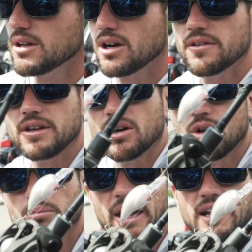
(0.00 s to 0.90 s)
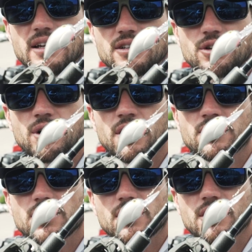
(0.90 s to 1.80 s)
on the old Bandit
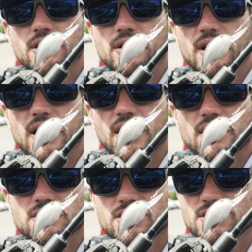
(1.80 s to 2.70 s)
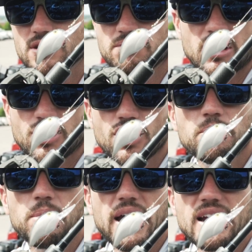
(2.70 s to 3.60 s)
200. It's just a
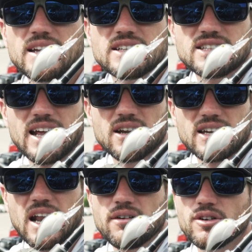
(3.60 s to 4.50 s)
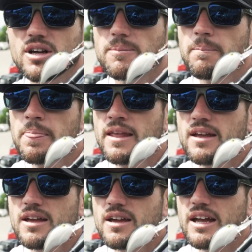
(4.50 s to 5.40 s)
good bait. It's got a kind of a
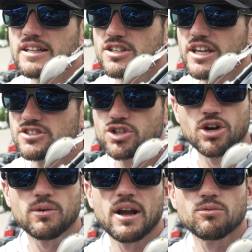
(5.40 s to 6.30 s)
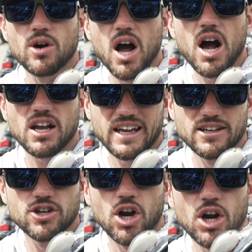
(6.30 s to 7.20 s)
It's good around rock
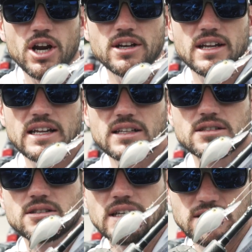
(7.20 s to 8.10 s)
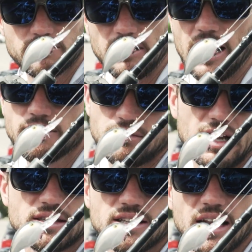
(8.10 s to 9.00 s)
and current, and
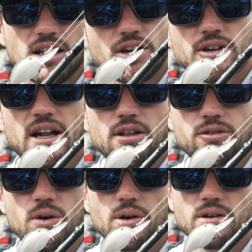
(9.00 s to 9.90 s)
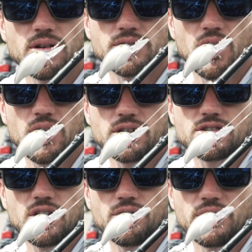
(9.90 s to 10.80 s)
like I said, I learned how to throw it on the
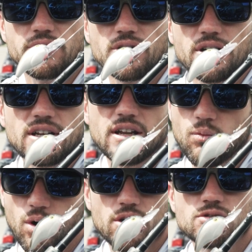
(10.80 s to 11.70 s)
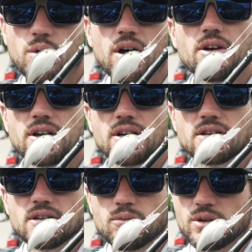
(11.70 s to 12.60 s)
Arkansas River, and it works well
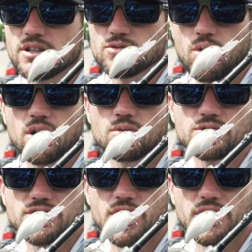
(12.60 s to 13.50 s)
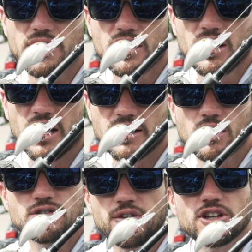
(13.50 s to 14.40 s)
here when this water was dirty. And
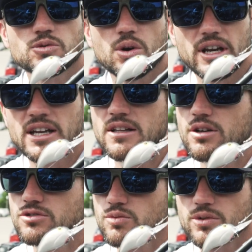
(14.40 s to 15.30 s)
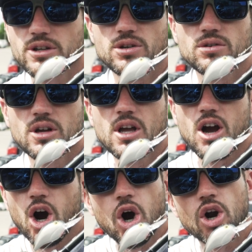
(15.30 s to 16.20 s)
those fish were in those real
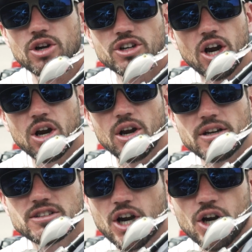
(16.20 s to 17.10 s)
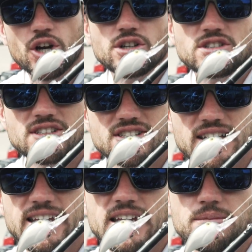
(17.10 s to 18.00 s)
hard current turns and
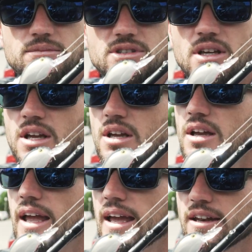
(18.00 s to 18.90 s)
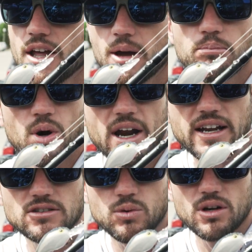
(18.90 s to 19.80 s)
seams and
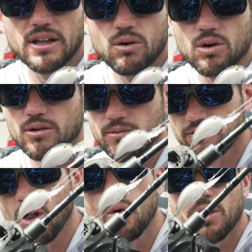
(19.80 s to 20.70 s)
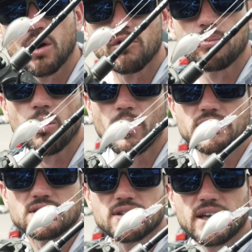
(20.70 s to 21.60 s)
breaks where they were flowing over
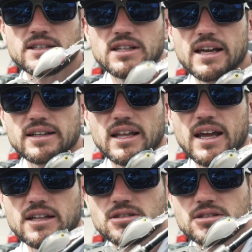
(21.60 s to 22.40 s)
points and things like that.